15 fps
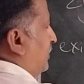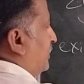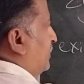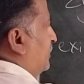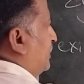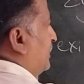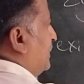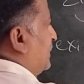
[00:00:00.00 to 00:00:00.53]

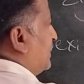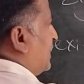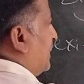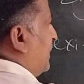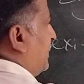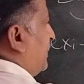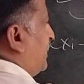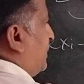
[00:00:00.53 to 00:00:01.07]
So it is
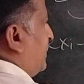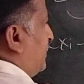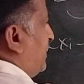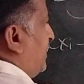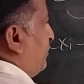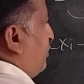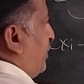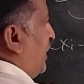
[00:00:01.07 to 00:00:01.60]
connected to
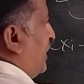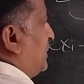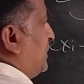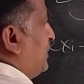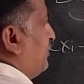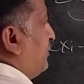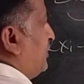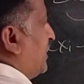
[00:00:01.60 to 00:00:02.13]
the
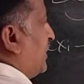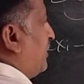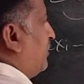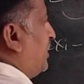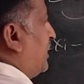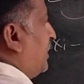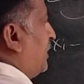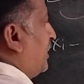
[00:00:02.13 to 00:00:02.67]
positive
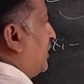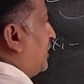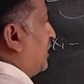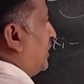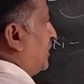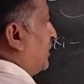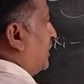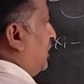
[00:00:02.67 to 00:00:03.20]
terminal
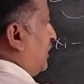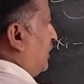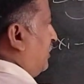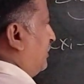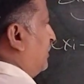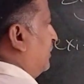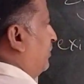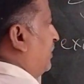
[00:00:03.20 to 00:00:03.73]

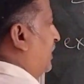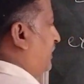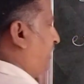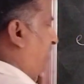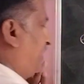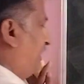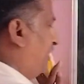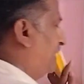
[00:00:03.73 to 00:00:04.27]
of the
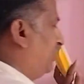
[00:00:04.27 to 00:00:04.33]
battery.